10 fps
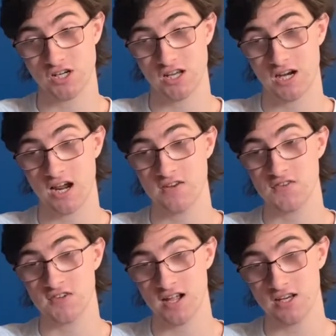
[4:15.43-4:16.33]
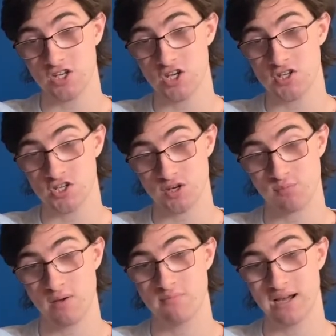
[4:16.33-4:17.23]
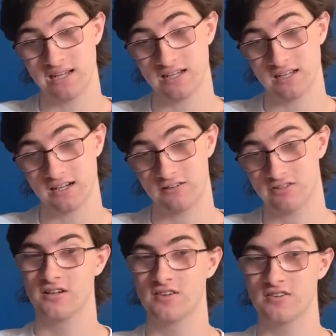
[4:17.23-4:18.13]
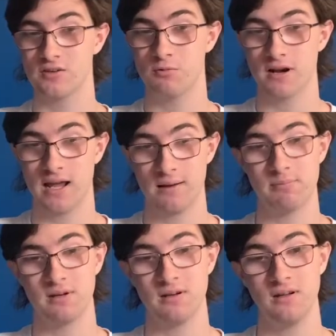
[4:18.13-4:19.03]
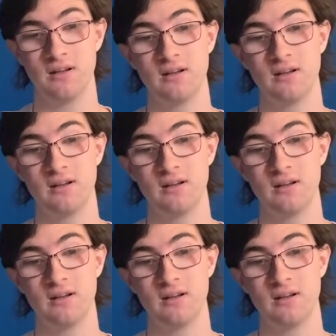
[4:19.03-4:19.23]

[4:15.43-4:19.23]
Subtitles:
and I decided to check my bank account to see what happened.